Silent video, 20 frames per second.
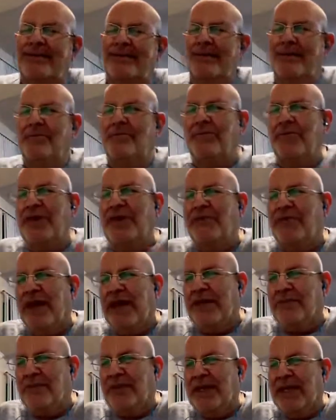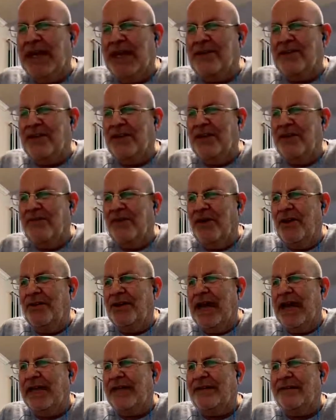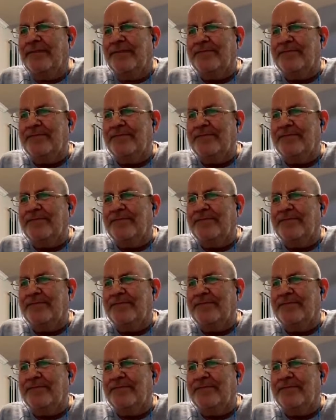a brief explanation of all that.